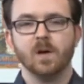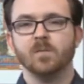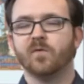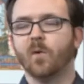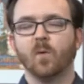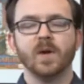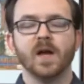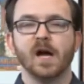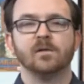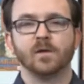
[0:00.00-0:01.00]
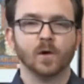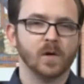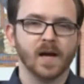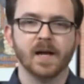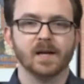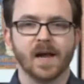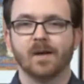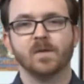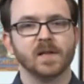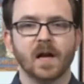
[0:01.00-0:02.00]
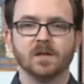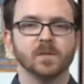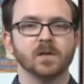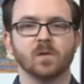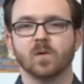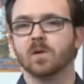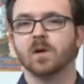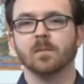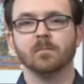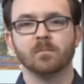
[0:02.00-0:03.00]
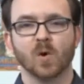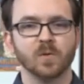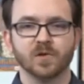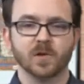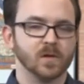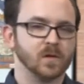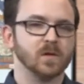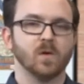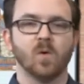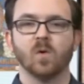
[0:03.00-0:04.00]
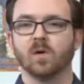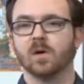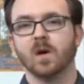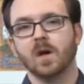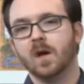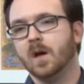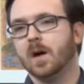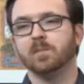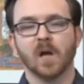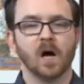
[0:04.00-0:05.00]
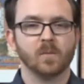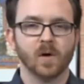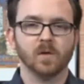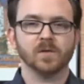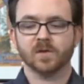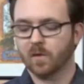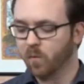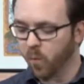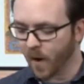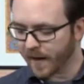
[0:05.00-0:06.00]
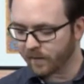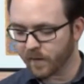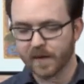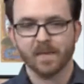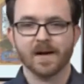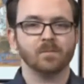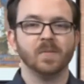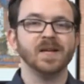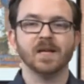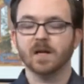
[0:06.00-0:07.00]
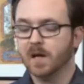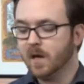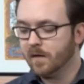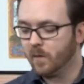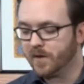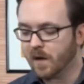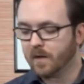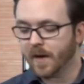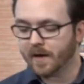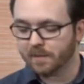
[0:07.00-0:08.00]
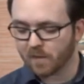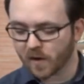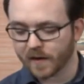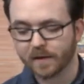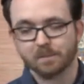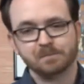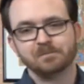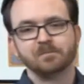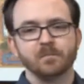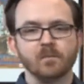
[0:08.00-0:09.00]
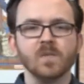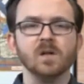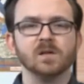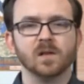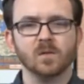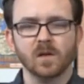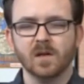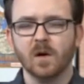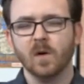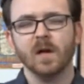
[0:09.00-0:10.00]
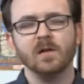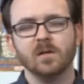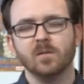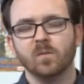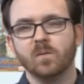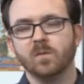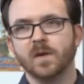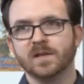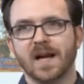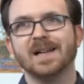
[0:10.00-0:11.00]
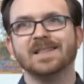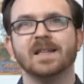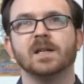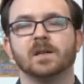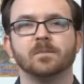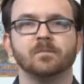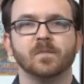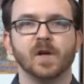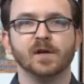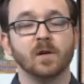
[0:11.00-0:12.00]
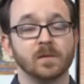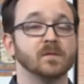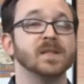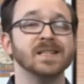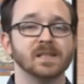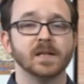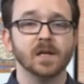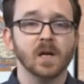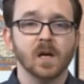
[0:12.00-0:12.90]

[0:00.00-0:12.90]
before we ever create an advertisement or a brochure or a blog post or whatever it might be that we talk about in marketing. So this idea in terms of Disney